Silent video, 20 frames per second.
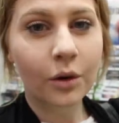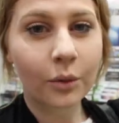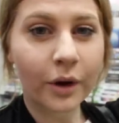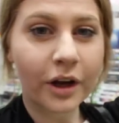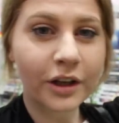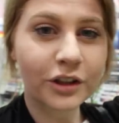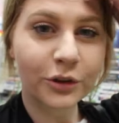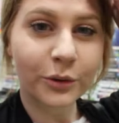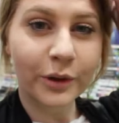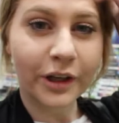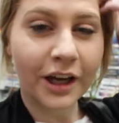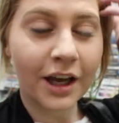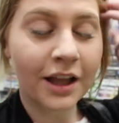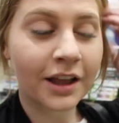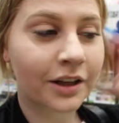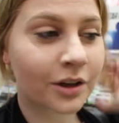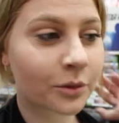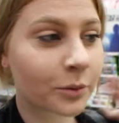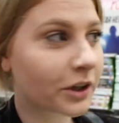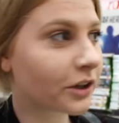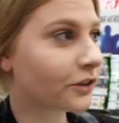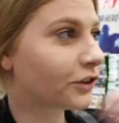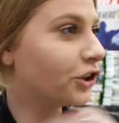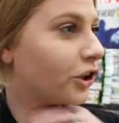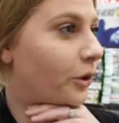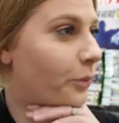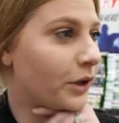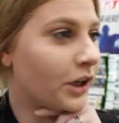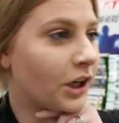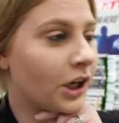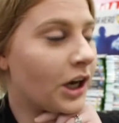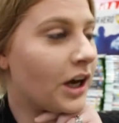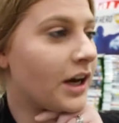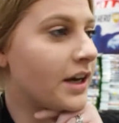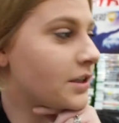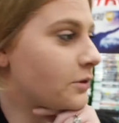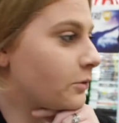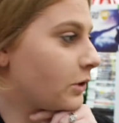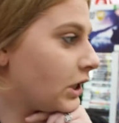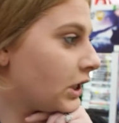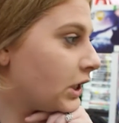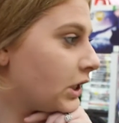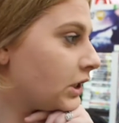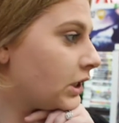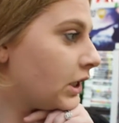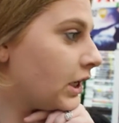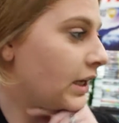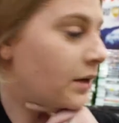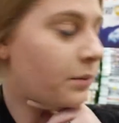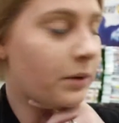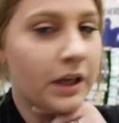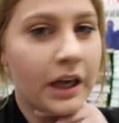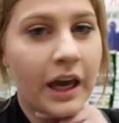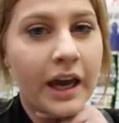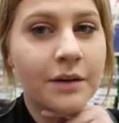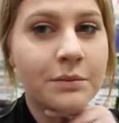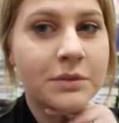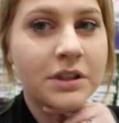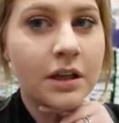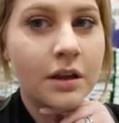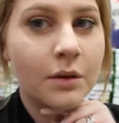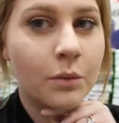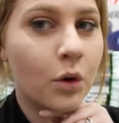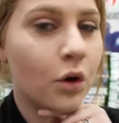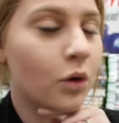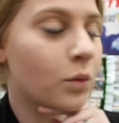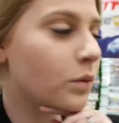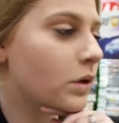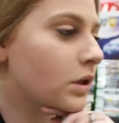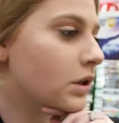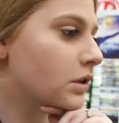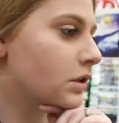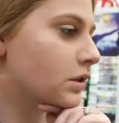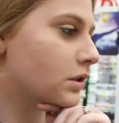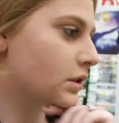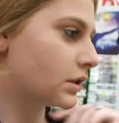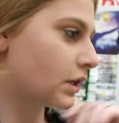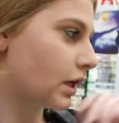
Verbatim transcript: we're doing a little bit of shopping, guys. We're in EB Games at the moment.